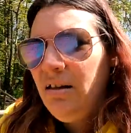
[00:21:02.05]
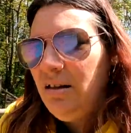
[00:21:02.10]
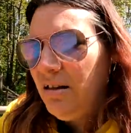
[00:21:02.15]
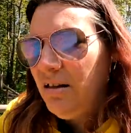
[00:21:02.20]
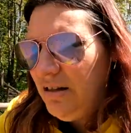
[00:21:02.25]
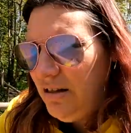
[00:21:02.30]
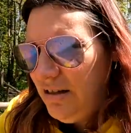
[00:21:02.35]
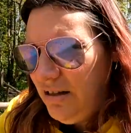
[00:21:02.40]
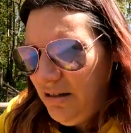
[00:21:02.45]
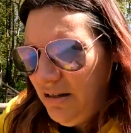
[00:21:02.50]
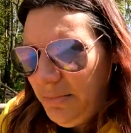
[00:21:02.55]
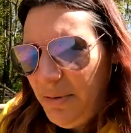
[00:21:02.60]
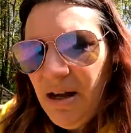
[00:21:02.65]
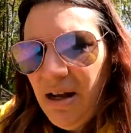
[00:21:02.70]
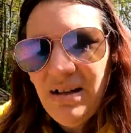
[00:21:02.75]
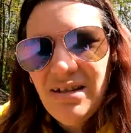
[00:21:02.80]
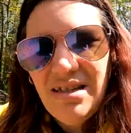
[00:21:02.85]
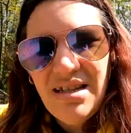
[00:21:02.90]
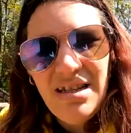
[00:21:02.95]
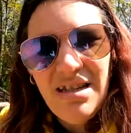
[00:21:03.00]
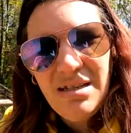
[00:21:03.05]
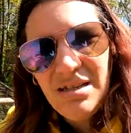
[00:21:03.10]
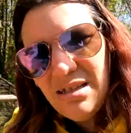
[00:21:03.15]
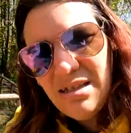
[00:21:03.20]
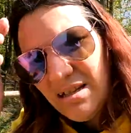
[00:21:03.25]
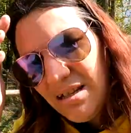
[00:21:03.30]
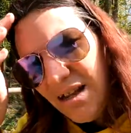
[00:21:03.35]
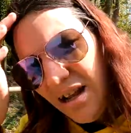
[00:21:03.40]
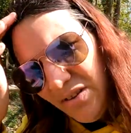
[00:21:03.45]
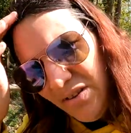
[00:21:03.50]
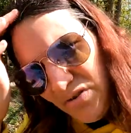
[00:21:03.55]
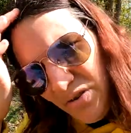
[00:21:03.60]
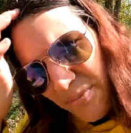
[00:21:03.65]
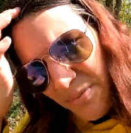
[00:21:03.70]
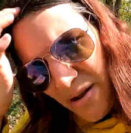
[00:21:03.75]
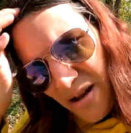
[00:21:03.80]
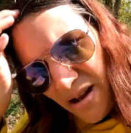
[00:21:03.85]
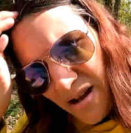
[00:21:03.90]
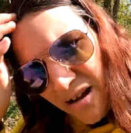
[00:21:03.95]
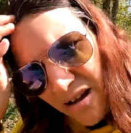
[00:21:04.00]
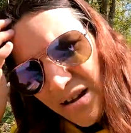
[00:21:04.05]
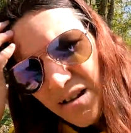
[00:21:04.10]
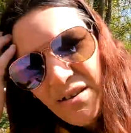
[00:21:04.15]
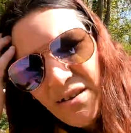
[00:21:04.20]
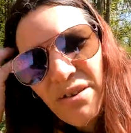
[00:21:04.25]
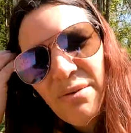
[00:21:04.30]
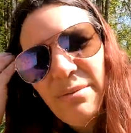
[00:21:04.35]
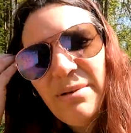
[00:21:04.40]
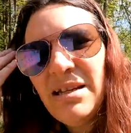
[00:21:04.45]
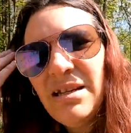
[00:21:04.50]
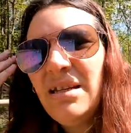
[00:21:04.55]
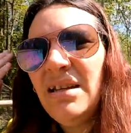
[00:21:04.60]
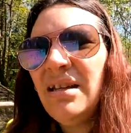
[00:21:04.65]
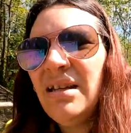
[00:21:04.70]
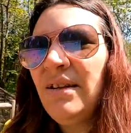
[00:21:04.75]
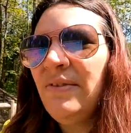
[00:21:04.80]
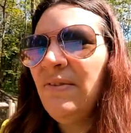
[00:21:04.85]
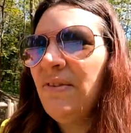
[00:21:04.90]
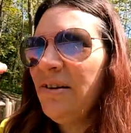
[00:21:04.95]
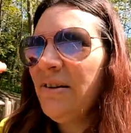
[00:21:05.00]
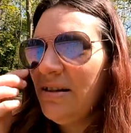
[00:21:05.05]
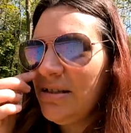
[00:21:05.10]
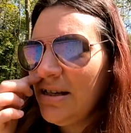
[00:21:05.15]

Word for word: uh, parts of this country park that we didn't even know